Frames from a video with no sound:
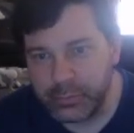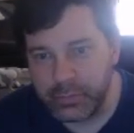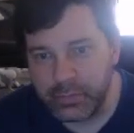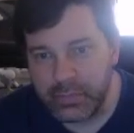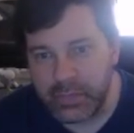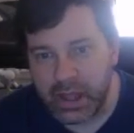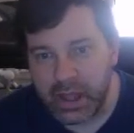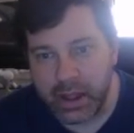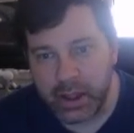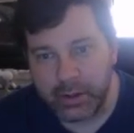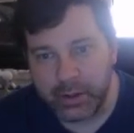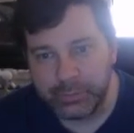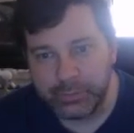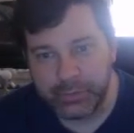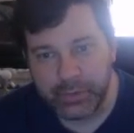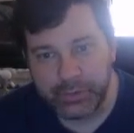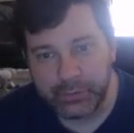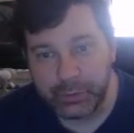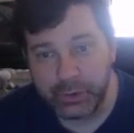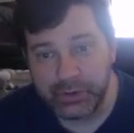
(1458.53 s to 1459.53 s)

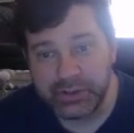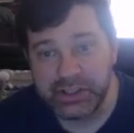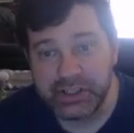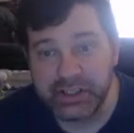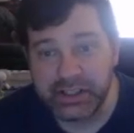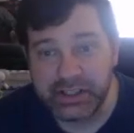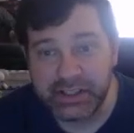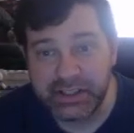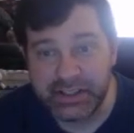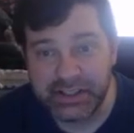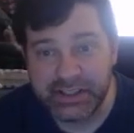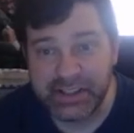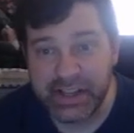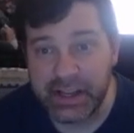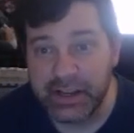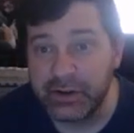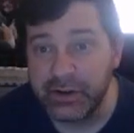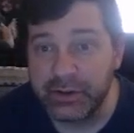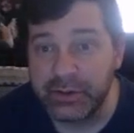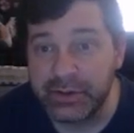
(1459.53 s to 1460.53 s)
Unfortunately,
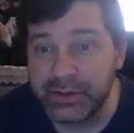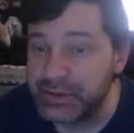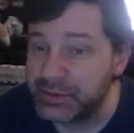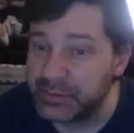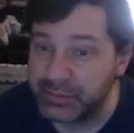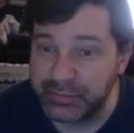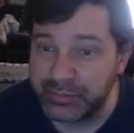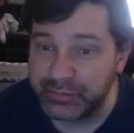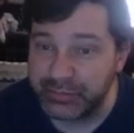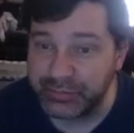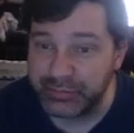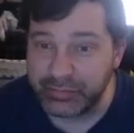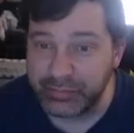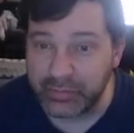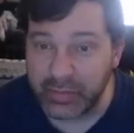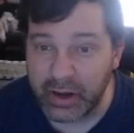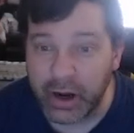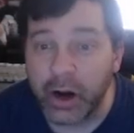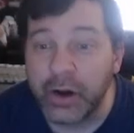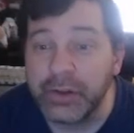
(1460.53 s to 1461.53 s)
satyrs
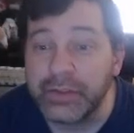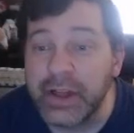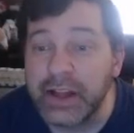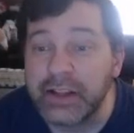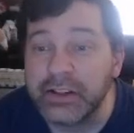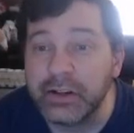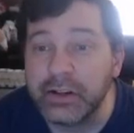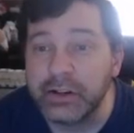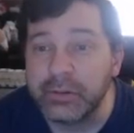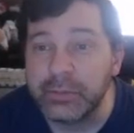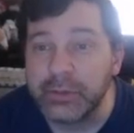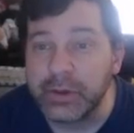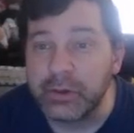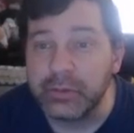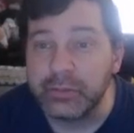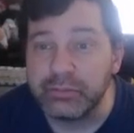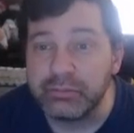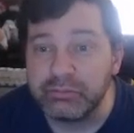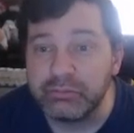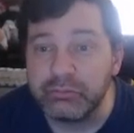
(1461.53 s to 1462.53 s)
aren't that good. We don't
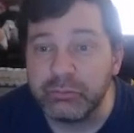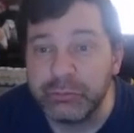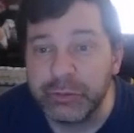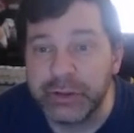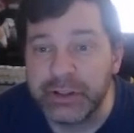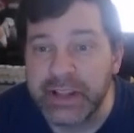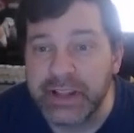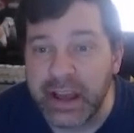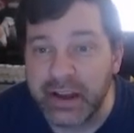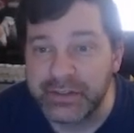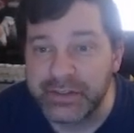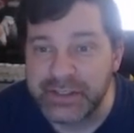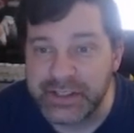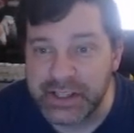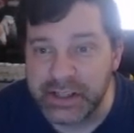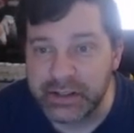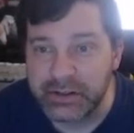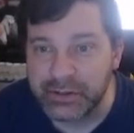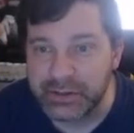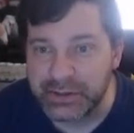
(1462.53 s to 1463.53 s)
really have
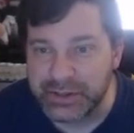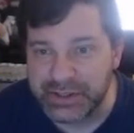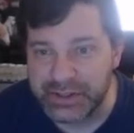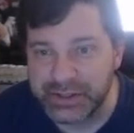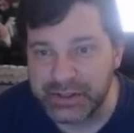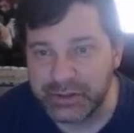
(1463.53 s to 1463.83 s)
satyrs.